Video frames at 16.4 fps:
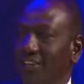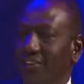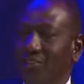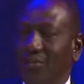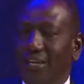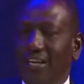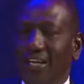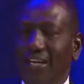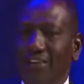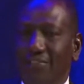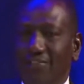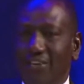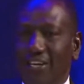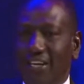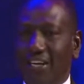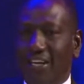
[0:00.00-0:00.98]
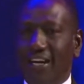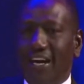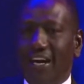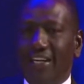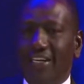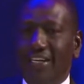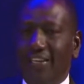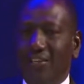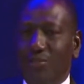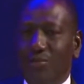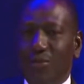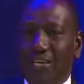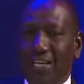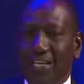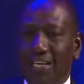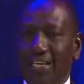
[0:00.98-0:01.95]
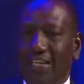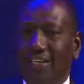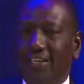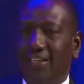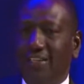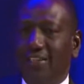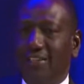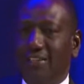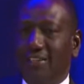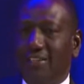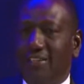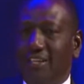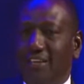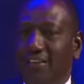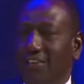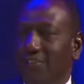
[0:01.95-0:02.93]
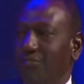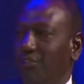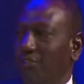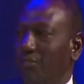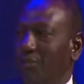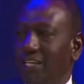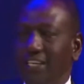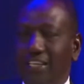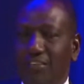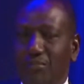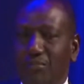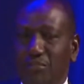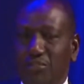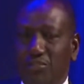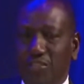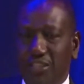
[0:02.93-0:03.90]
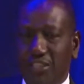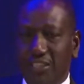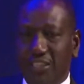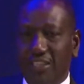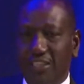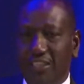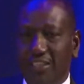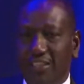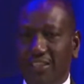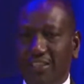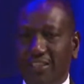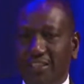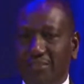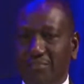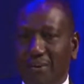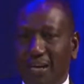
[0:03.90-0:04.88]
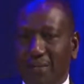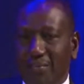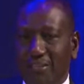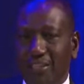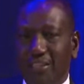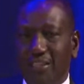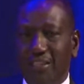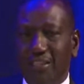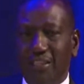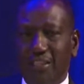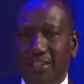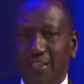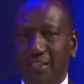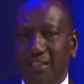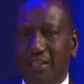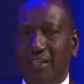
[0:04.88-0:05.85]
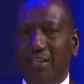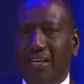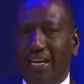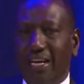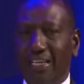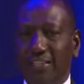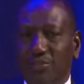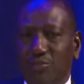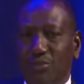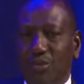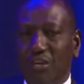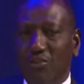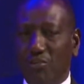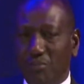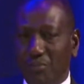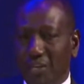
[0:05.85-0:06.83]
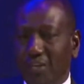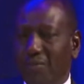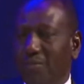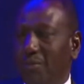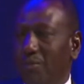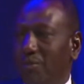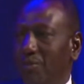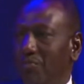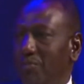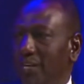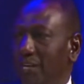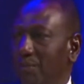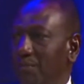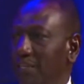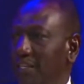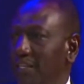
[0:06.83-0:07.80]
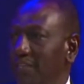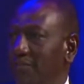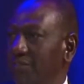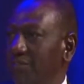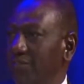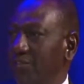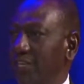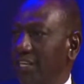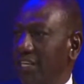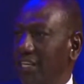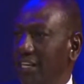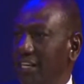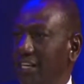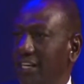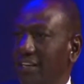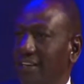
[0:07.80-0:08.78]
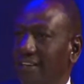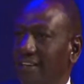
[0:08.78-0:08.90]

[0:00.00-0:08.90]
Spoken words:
We have Aden Duale, is our former leader of majority in parliament. Alice Wahome, member of parliament for Kandara.